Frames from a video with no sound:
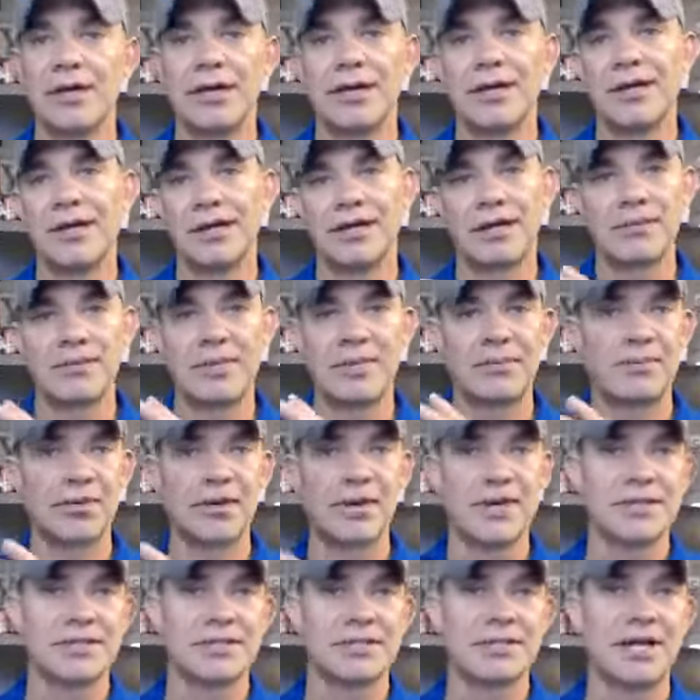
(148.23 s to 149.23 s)
and it could be
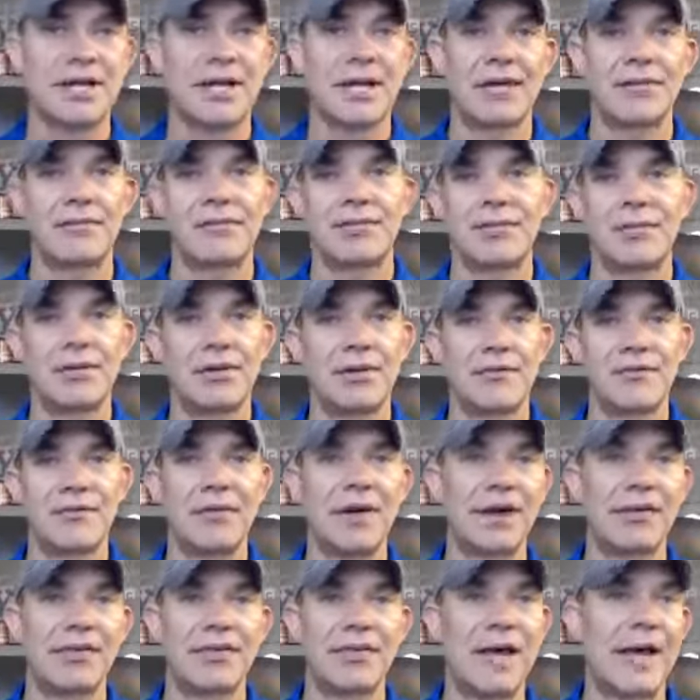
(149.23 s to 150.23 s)
priced at
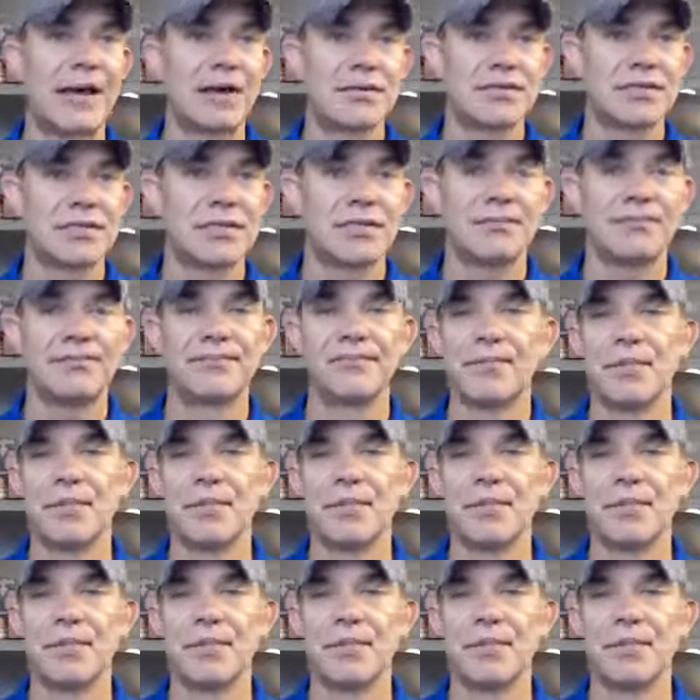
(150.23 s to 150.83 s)
$35,000,